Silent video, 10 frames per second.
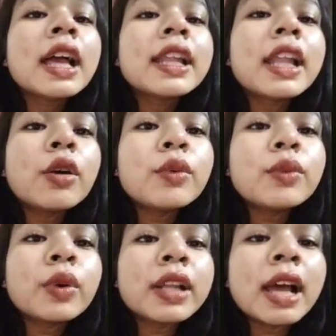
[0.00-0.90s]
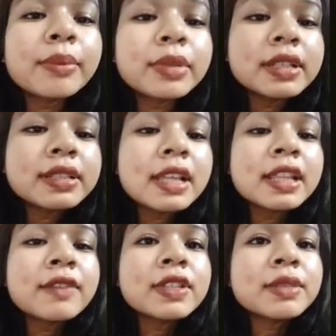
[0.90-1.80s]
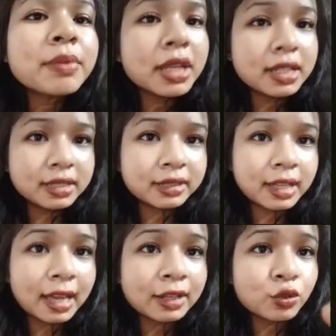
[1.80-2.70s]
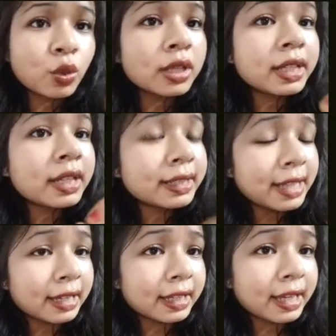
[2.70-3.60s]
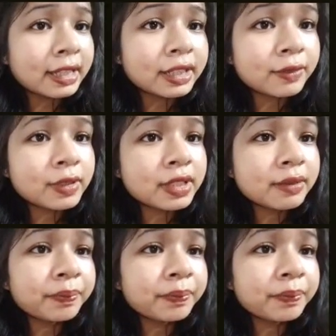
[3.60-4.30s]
Now, what happened is that there was a meeting at Gwalior Tank, and it was in